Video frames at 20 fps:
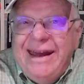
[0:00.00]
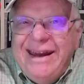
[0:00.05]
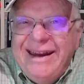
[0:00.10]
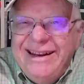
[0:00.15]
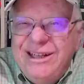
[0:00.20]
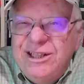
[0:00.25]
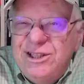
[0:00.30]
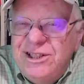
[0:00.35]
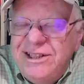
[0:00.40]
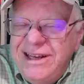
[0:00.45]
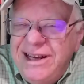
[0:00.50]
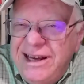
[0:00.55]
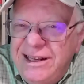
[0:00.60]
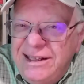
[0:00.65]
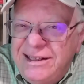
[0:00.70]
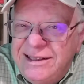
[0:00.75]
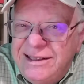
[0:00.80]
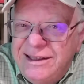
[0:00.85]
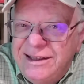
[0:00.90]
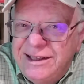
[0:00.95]
And you
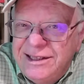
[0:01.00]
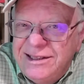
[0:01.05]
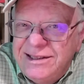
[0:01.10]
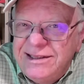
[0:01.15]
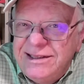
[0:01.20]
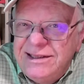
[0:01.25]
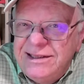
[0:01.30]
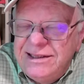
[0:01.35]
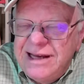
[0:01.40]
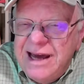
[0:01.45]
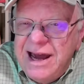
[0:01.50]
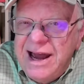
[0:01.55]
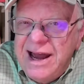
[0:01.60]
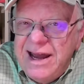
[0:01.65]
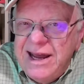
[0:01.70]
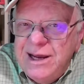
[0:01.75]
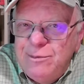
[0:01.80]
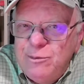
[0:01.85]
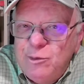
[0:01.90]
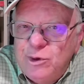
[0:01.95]
see, the
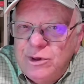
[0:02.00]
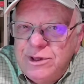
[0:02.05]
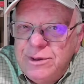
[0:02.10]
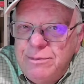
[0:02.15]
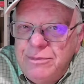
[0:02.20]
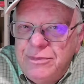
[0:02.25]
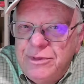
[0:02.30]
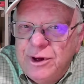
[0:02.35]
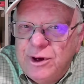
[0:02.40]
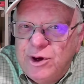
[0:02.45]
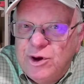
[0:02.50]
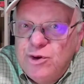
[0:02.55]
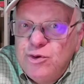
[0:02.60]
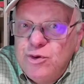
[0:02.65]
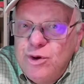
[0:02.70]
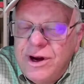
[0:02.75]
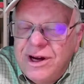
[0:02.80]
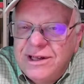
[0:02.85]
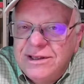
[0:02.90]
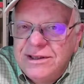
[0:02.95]
time was the
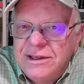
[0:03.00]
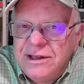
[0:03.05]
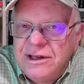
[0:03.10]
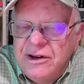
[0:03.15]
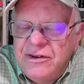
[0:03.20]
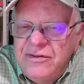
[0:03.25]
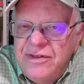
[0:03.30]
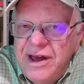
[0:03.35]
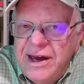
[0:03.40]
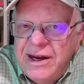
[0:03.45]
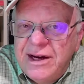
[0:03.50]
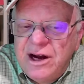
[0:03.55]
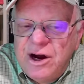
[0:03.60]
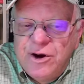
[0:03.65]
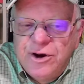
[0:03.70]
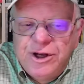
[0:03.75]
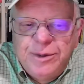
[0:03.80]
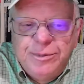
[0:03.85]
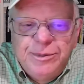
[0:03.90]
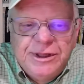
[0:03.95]
crux of that
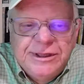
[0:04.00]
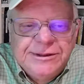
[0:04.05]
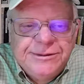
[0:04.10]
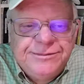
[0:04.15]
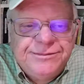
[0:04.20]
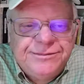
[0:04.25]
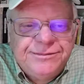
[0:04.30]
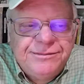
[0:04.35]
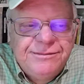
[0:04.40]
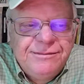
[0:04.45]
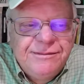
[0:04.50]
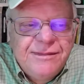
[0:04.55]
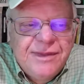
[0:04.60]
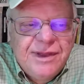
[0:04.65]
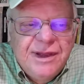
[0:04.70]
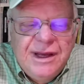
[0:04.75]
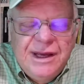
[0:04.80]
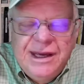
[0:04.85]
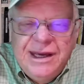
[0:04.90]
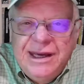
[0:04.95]
argument.
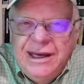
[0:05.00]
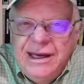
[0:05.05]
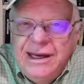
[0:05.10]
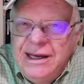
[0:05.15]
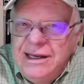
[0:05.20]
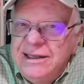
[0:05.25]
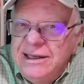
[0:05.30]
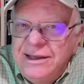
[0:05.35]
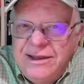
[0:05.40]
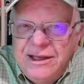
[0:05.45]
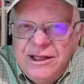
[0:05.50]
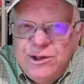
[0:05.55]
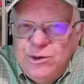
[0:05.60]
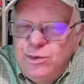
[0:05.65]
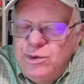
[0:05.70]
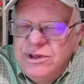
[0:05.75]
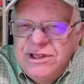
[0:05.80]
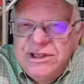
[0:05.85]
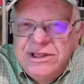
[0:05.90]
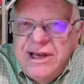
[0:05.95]
He said,
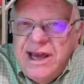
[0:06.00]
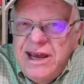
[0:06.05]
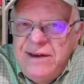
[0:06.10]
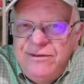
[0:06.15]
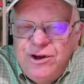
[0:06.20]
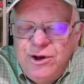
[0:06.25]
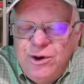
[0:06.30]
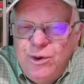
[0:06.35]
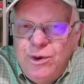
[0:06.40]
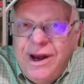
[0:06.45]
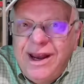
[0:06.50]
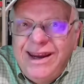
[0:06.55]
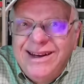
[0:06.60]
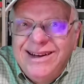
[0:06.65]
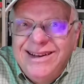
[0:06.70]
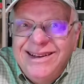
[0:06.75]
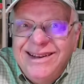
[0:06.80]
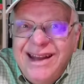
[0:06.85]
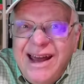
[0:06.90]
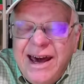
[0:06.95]
this will save you
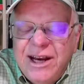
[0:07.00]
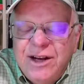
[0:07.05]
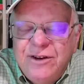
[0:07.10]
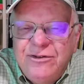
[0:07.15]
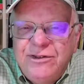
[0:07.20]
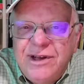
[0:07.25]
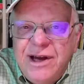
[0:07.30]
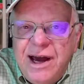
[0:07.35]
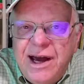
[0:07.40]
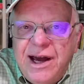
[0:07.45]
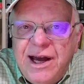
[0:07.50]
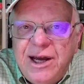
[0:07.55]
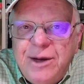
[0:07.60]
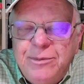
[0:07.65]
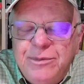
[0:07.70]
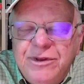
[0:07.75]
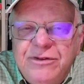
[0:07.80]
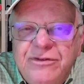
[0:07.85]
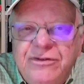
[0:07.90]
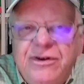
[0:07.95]
a lot of
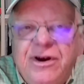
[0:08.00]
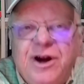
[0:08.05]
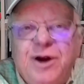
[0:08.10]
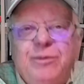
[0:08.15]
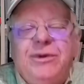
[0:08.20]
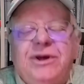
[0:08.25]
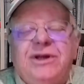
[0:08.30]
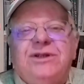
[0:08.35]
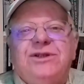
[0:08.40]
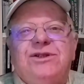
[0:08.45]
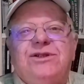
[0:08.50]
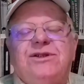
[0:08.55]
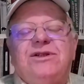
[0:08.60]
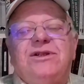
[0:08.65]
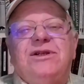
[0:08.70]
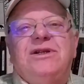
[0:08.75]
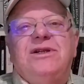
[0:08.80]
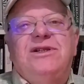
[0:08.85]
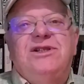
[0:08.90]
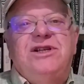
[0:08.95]
time, the farm
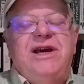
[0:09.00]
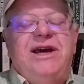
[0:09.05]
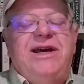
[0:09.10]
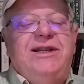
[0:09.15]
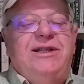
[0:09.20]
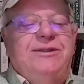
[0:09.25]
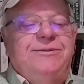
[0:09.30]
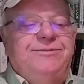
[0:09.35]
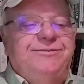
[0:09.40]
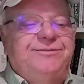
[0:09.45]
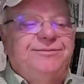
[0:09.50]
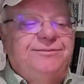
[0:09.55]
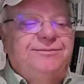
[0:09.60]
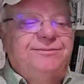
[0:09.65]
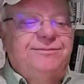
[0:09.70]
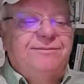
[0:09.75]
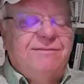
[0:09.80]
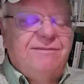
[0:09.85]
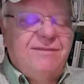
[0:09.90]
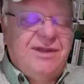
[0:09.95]
agent said.
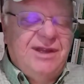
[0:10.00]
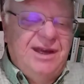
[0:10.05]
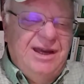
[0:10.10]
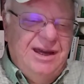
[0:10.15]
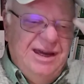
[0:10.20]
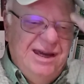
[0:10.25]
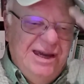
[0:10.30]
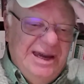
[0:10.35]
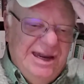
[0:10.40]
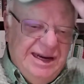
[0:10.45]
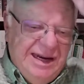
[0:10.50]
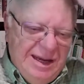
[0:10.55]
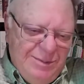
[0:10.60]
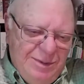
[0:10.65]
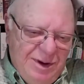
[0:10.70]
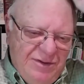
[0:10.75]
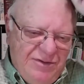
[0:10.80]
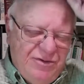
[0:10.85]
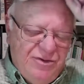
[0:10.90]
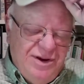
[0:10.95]

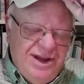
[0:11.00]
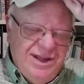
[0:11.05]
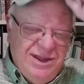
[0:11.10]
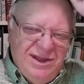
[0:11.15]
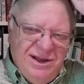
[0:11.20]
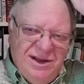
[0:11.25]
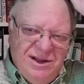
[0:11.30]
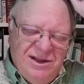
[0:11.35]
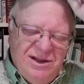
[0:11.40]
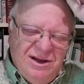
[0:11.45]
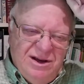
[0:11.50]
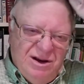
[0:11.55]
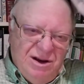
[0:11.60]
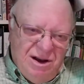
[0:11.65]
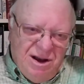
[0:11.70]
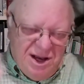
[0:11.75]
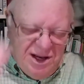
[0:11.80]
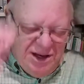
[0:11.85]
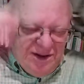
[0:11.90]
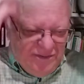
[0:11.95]
And my friend, the
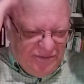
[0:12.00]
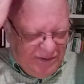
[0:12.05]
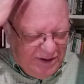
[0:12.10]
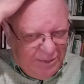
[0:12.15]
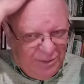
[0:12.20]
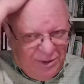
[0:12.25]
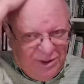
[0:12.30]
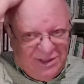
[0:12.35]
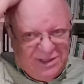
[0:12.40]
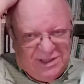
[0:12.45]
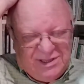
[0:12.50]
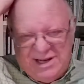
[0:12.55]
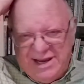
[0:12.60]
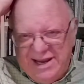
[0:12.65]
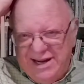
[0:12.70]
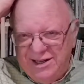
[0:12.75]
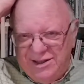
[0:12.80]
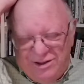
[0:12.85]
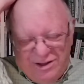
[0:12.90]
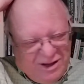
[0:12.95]
hog farmer, just
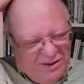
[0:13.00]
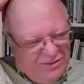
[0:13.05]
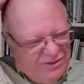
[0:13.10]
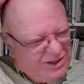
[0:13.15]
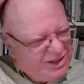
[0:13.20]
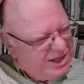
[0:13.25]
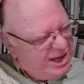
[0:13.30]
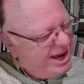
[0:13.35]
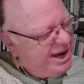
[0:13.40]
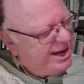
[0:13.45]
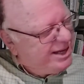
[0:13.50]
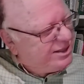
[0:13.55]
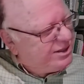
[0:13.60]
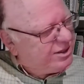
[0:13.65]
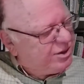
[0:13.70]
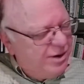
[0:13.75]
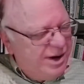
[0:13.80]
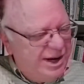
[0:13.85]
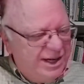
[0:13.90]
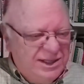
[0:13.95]
kind of took off his hat,
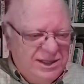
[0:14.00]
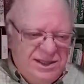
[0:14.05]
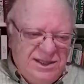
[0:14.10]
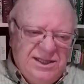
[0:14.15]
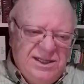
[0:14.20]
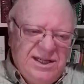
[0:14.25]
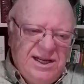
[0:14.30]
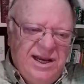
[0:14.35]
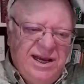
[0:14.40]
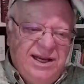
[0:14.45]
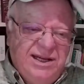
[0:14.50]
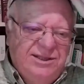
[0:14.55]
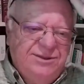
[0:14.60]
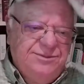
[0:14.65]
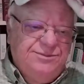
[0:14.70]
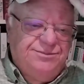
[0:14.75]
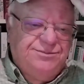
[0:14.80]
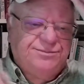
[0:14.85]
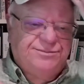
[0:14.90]
scratched his head,